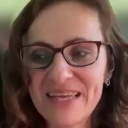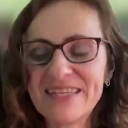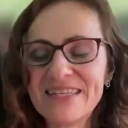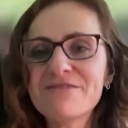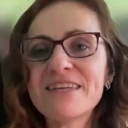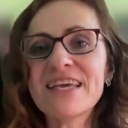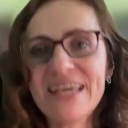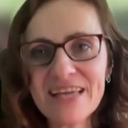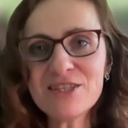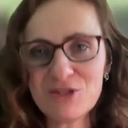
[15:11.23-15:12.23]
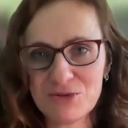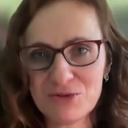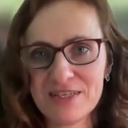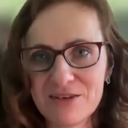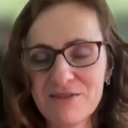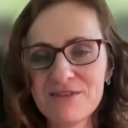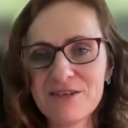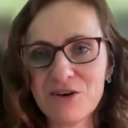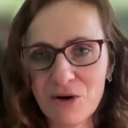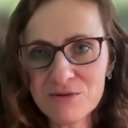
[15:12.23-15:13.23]
And if they get to it on
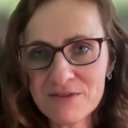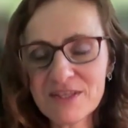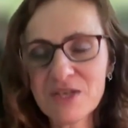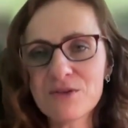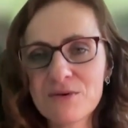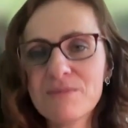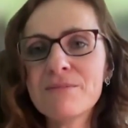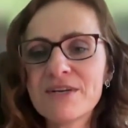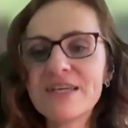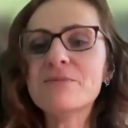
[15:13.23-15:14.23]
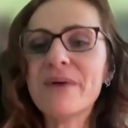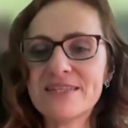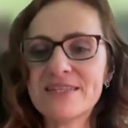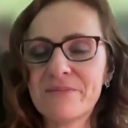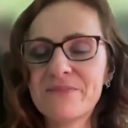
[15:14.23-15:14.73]
their own, they will remember it better.